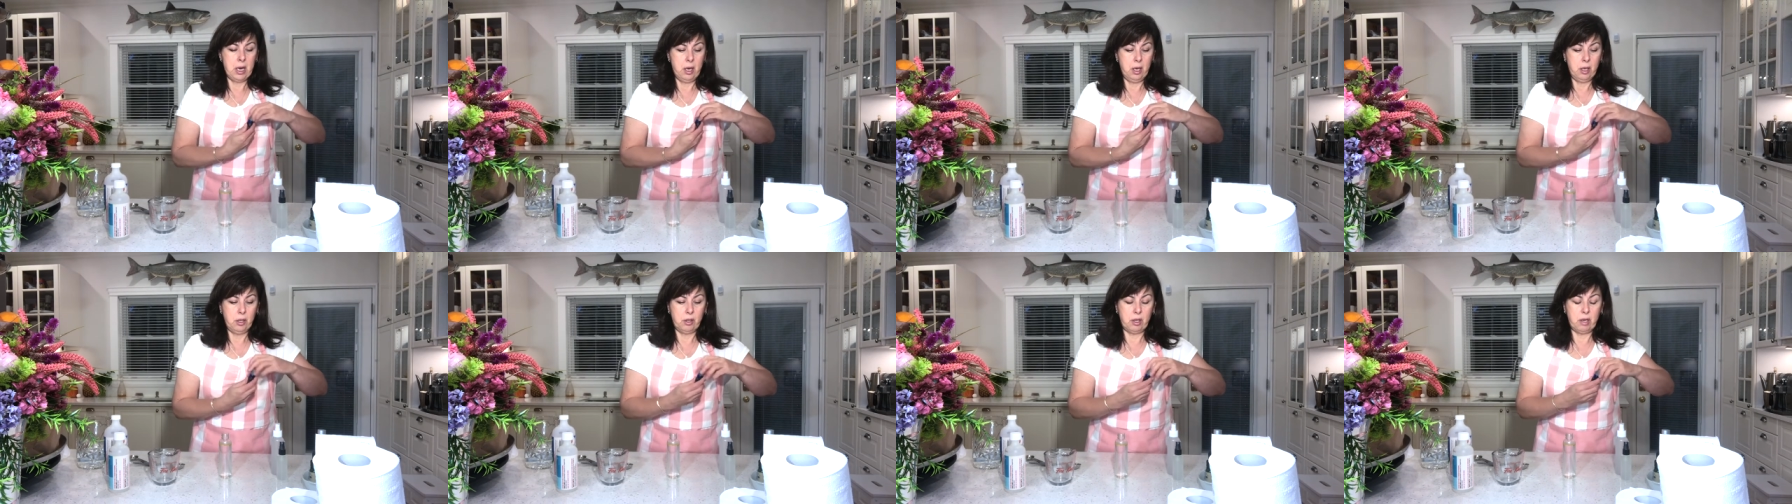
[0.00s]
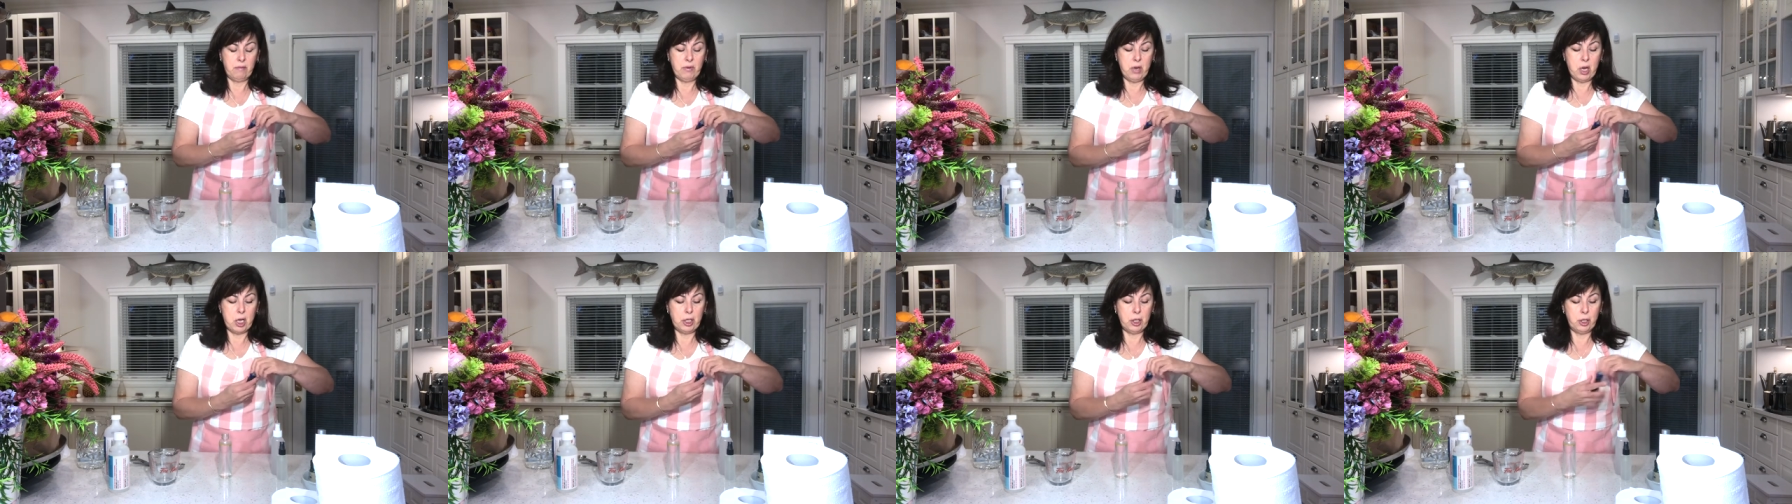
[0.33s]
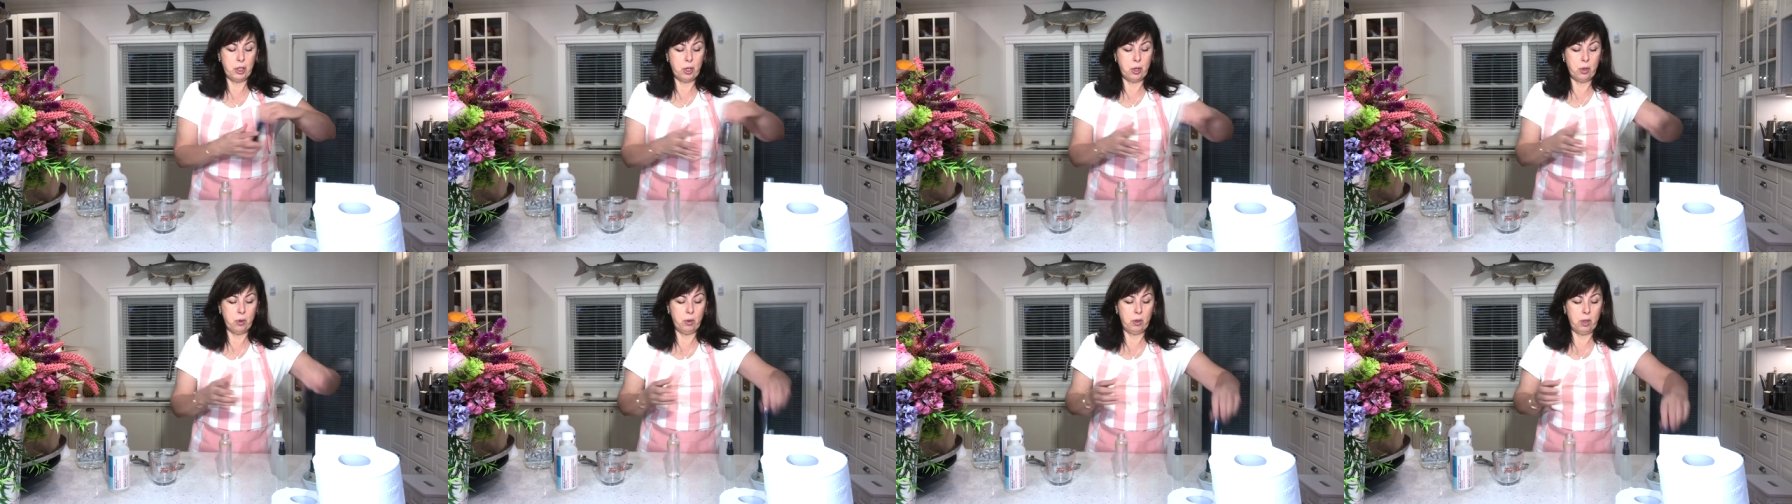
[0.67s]
So I've got a
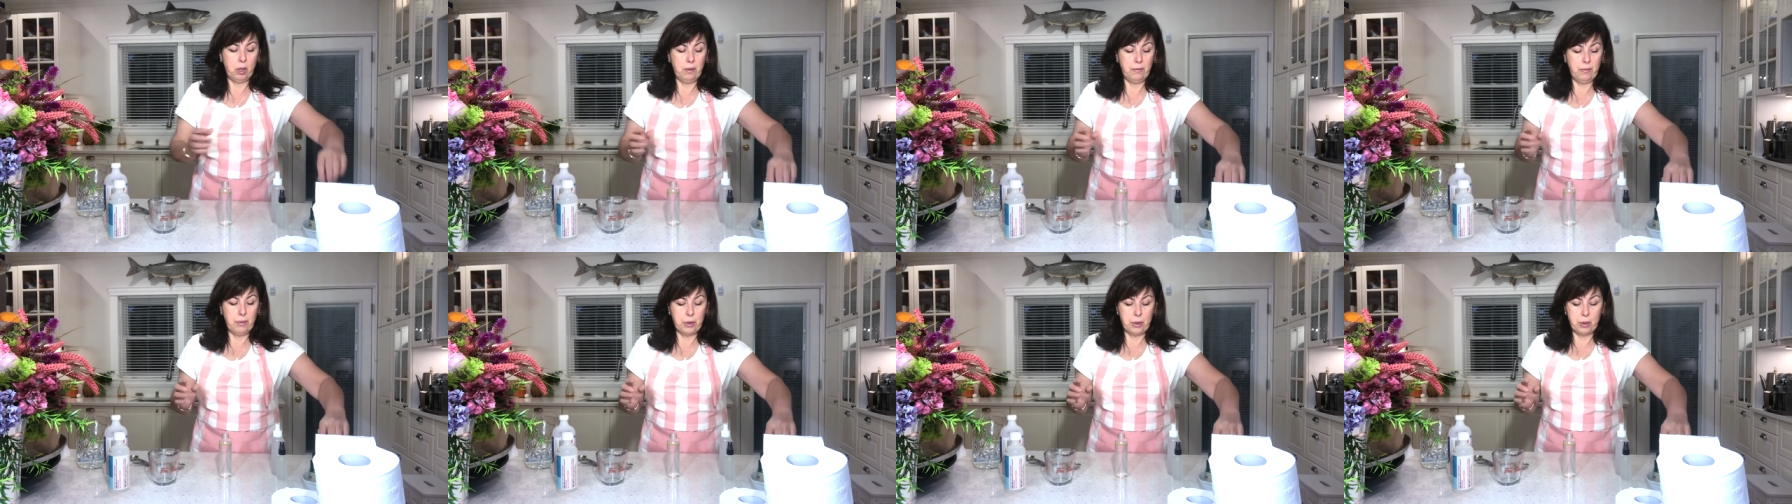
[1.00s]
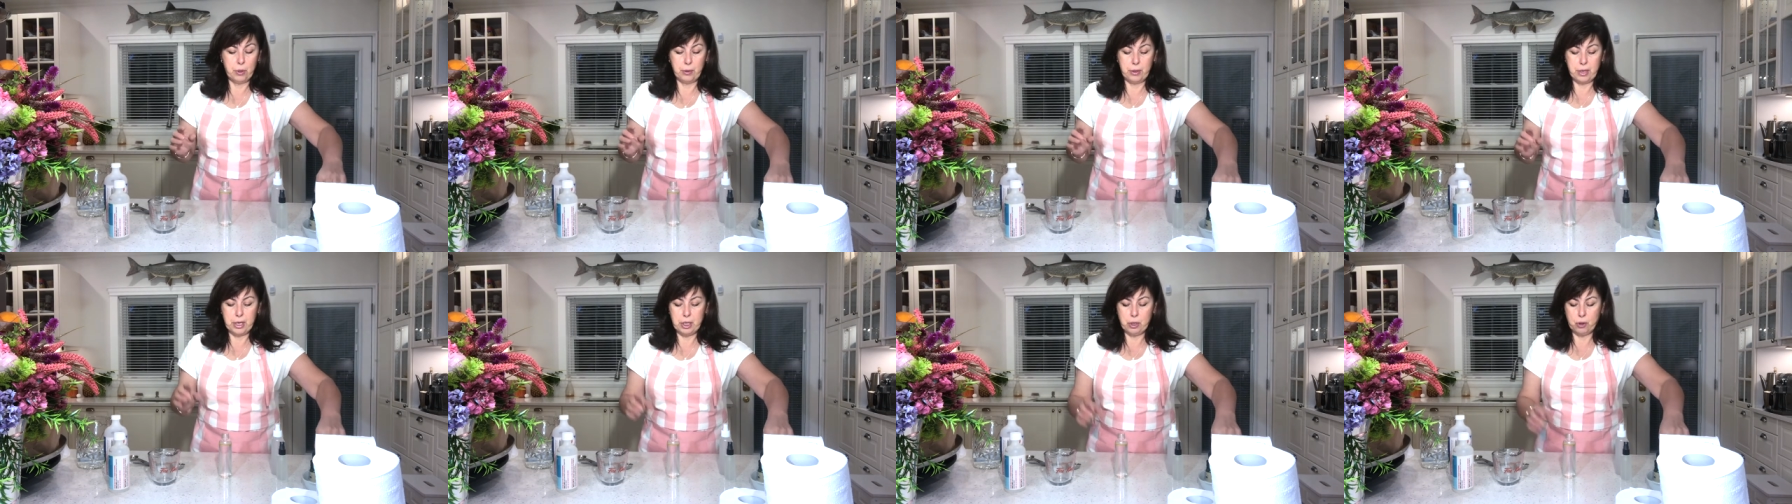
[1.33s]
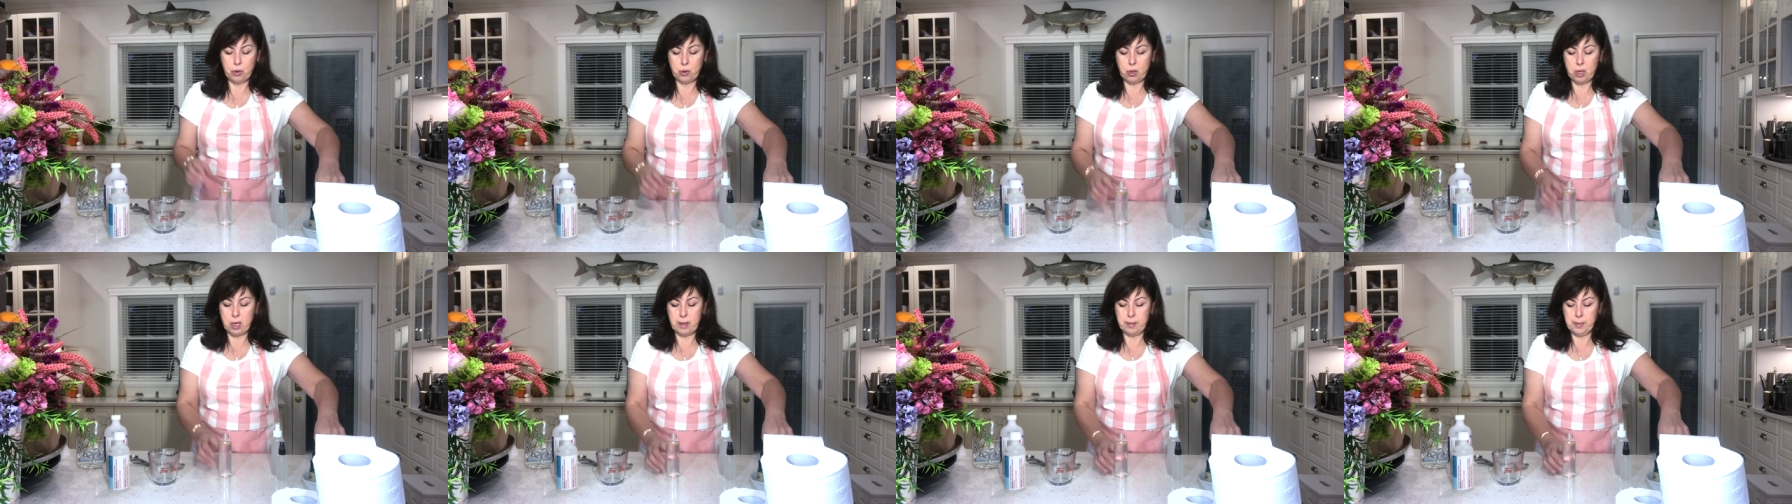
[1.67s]
total of 30
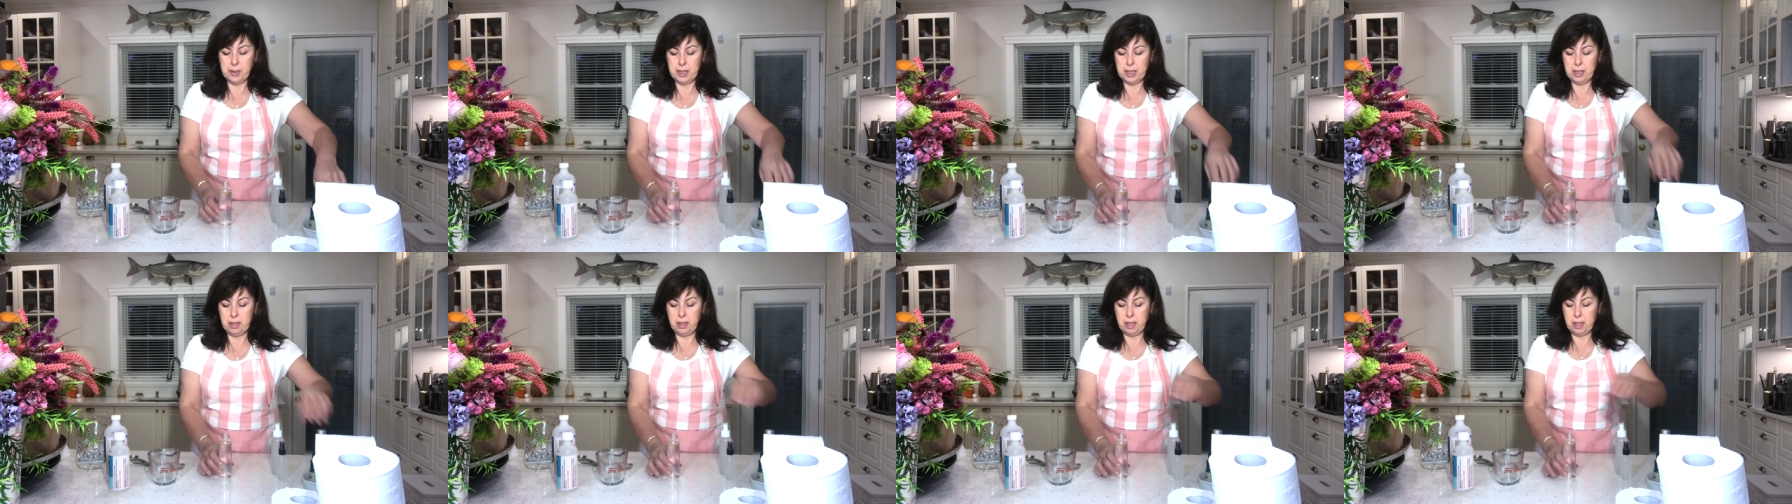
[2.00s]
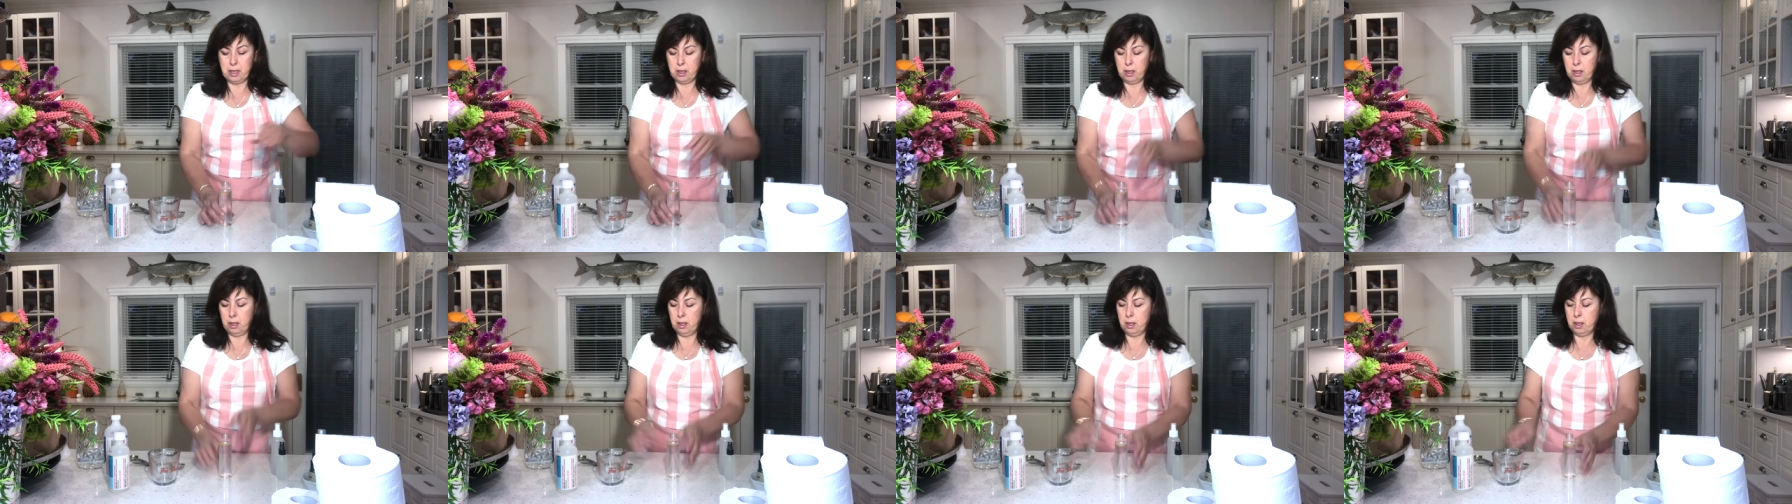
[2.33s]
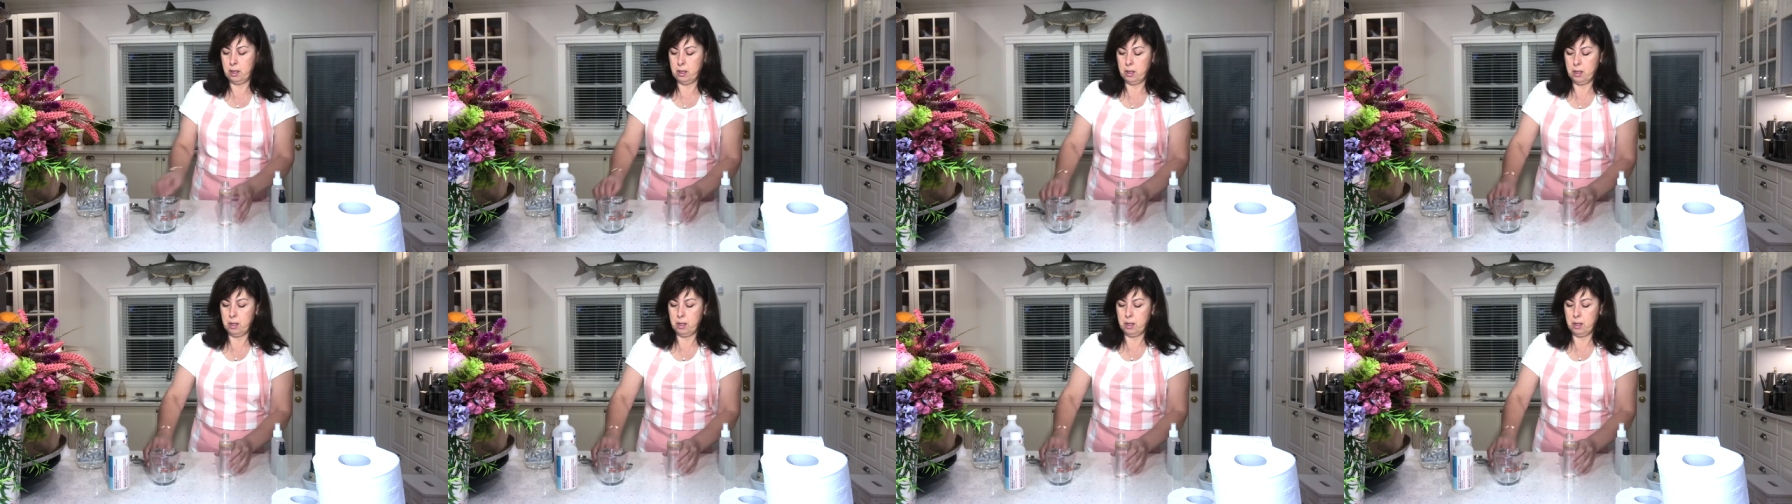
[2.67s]
drops in there.